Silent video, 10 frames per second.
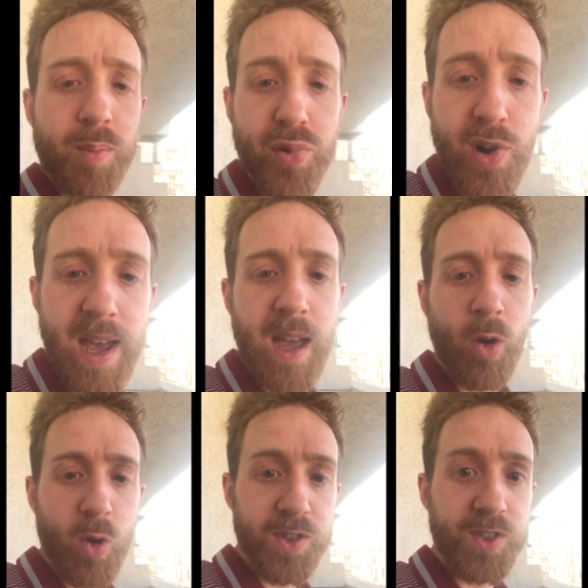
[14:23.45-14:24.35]
prayer
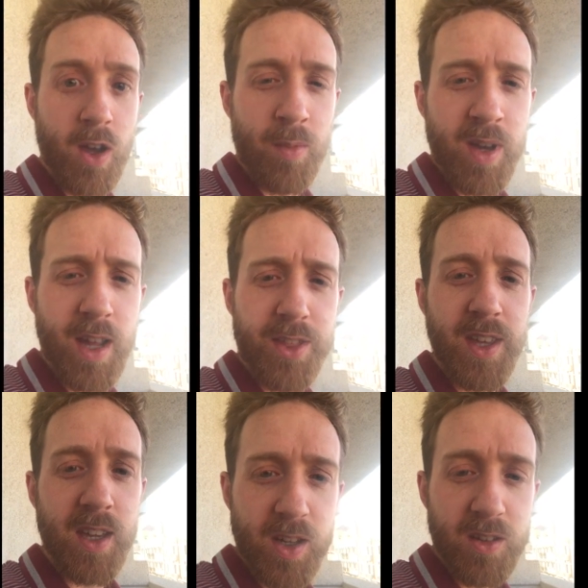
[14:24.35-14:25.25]
or sermon, I
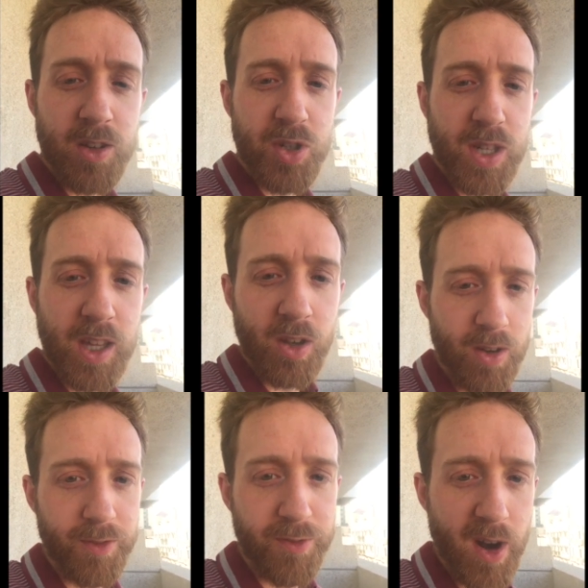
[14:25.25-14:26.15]
think usually
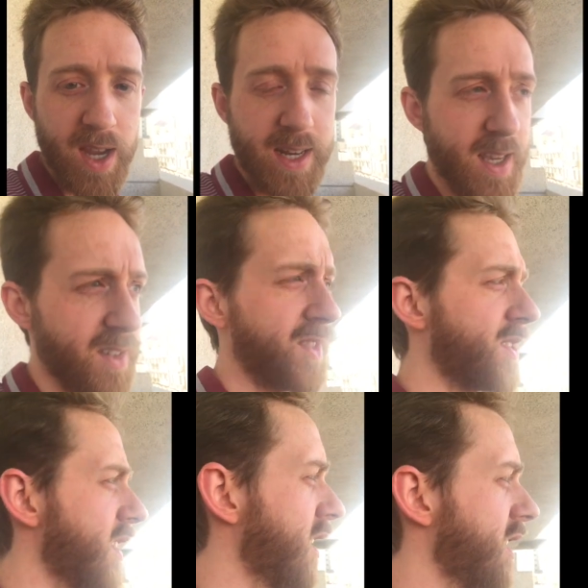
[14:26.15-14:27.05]
on Fridays,